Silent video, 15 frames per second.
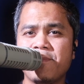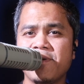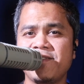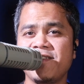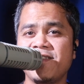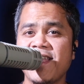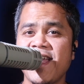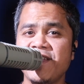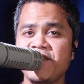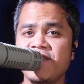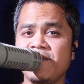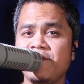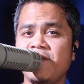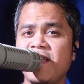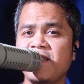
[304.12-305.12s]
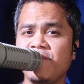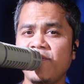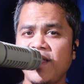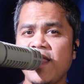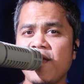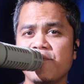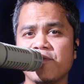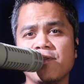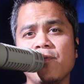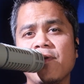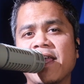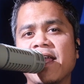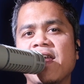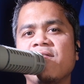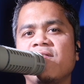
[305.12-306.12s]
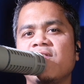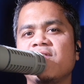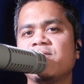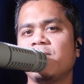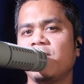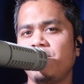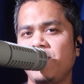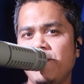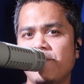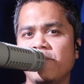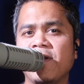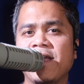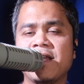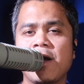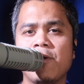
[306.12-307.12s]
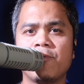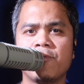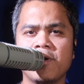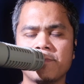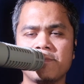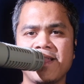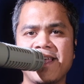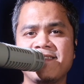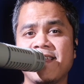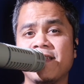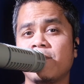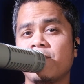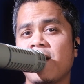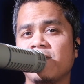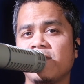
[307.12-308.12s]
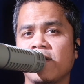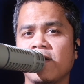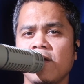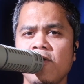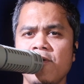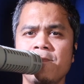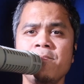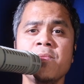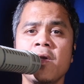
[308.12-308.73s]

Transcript: button and share today's video so we can influence more people in our workplace and around the globe